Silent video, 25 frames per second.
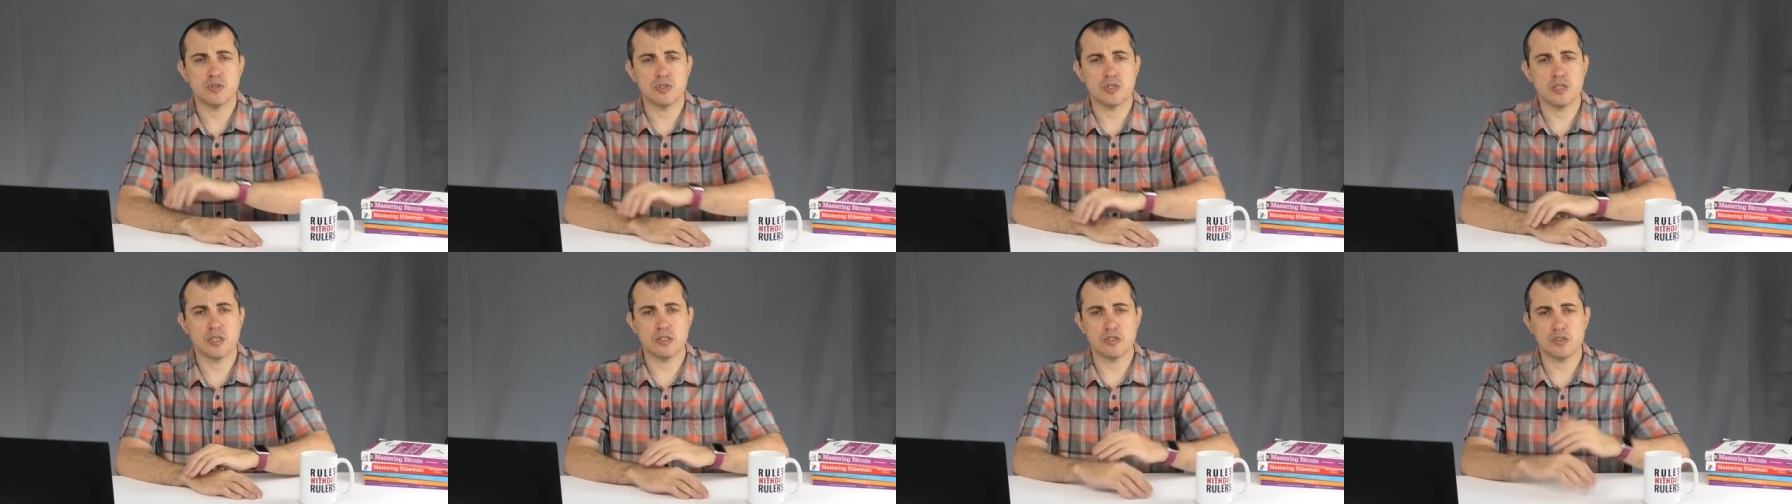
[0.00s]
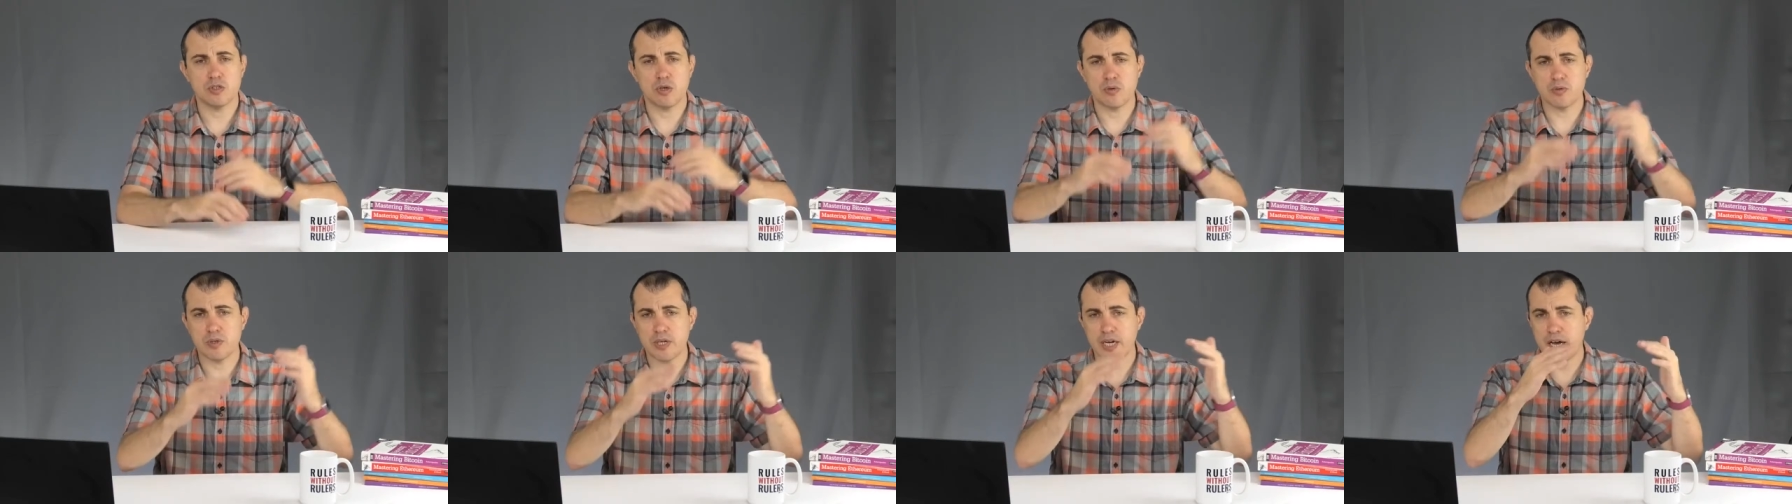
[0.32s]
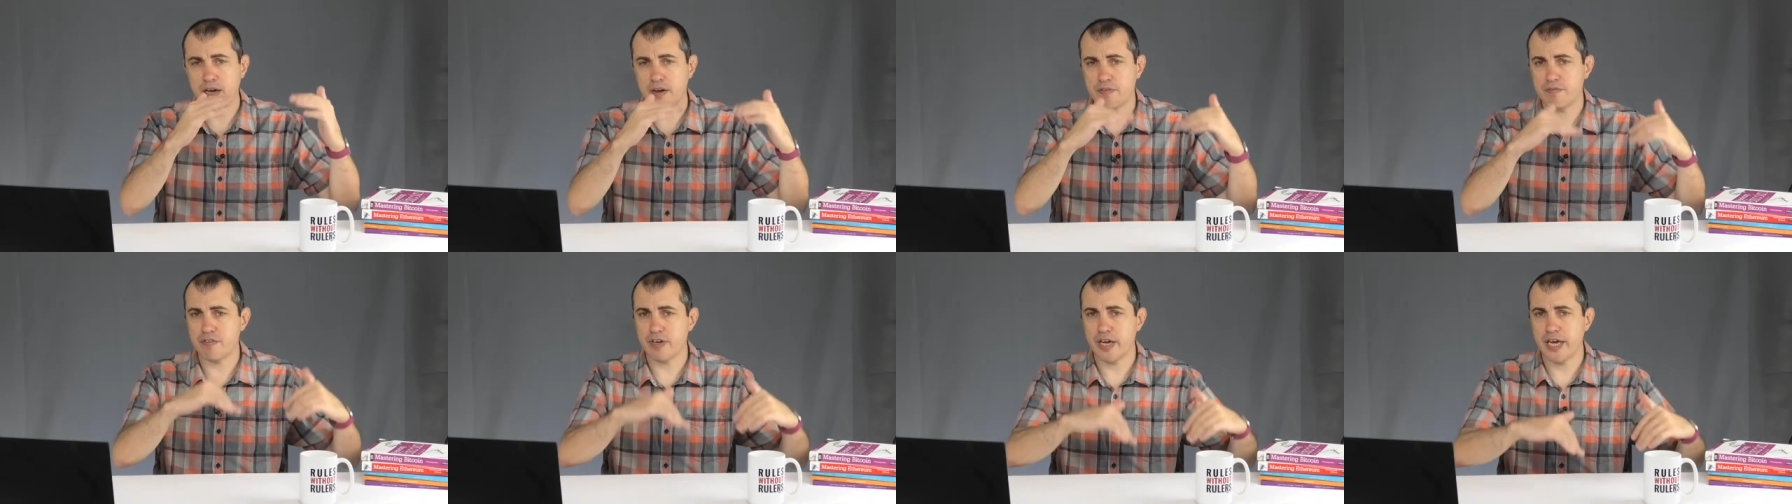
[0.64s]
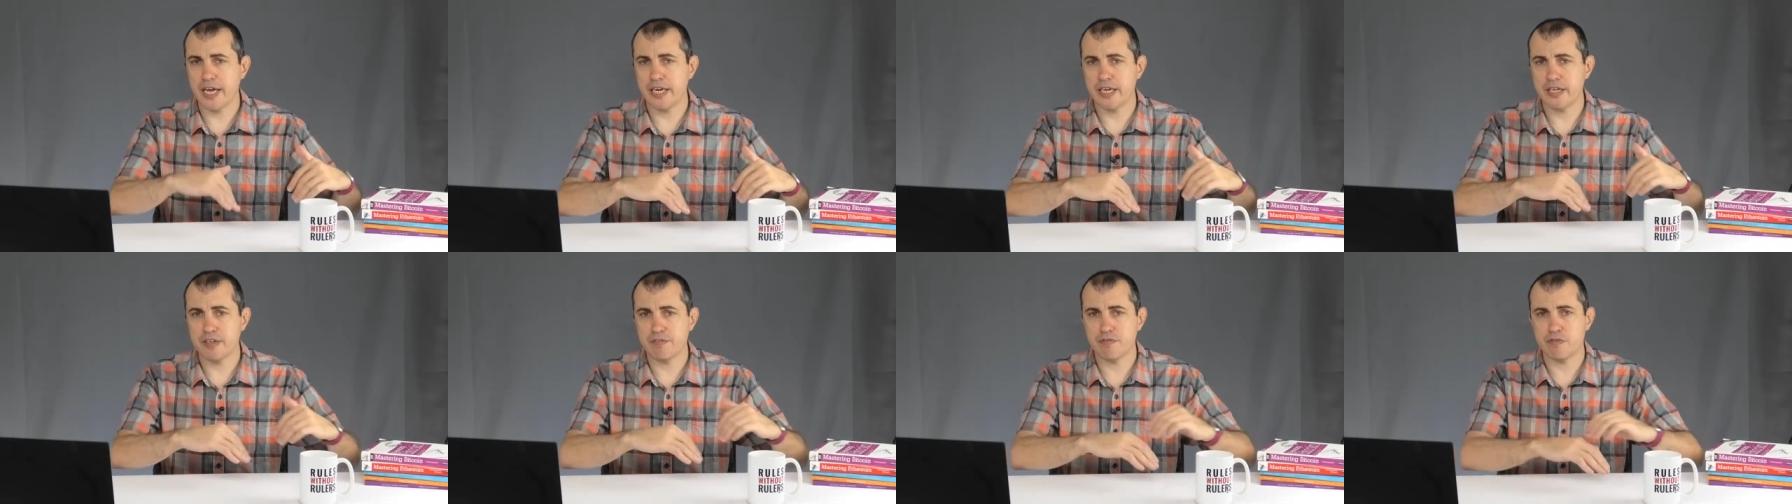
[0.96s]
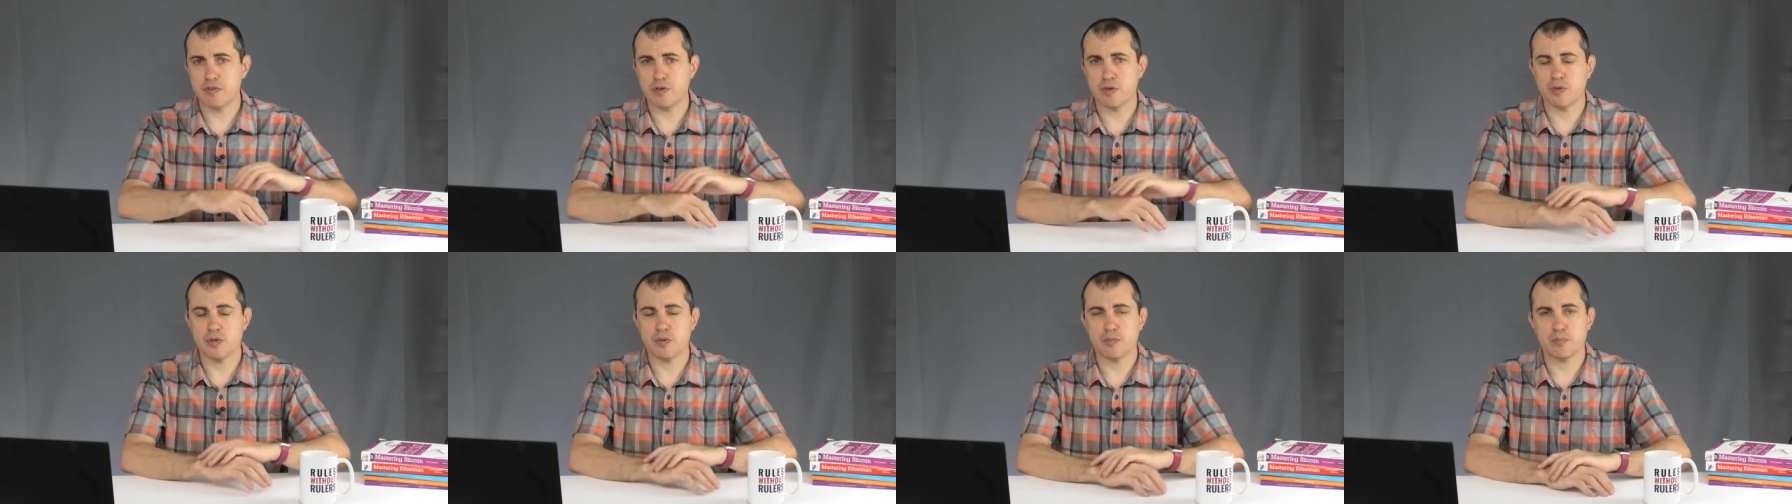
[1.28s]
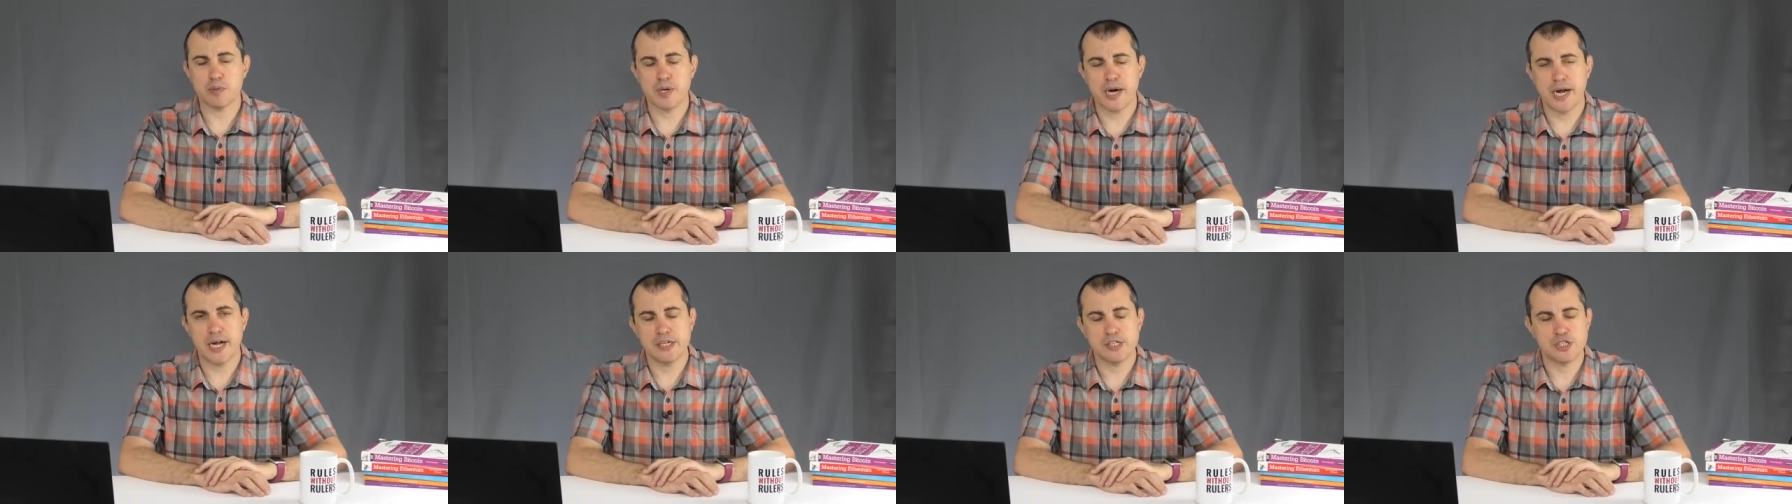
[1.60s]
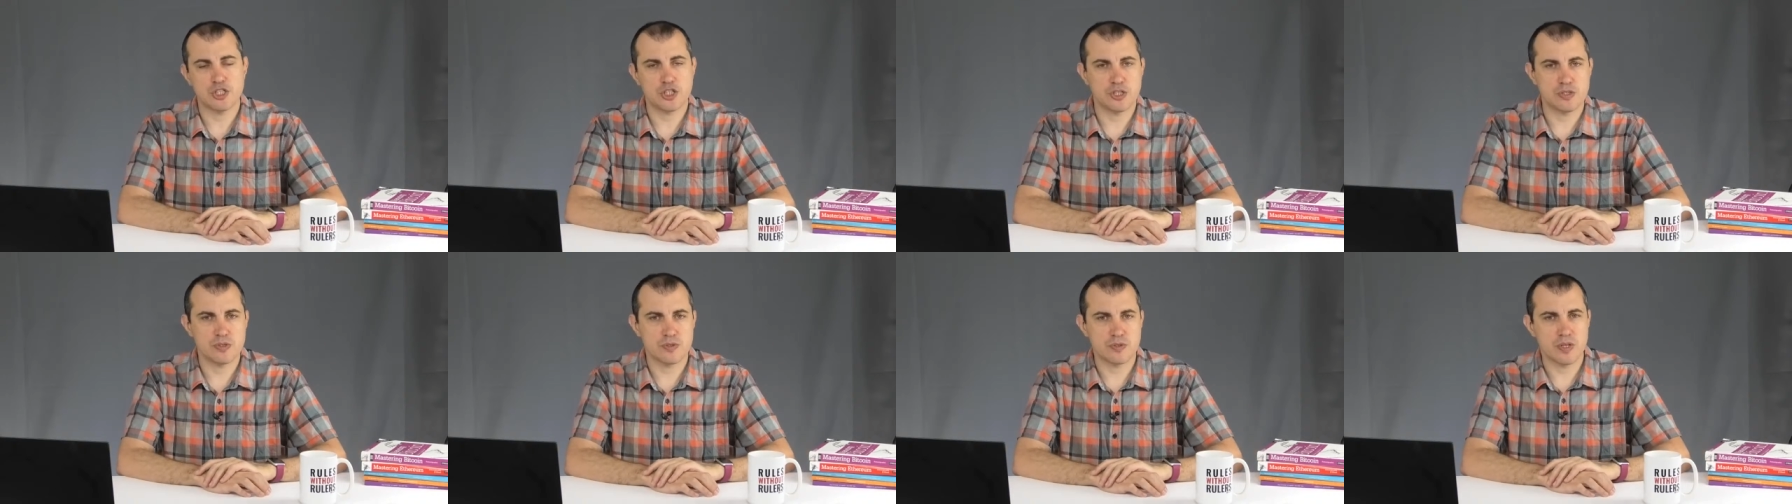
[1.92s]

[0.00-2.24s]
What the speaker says: that don't have any further branches.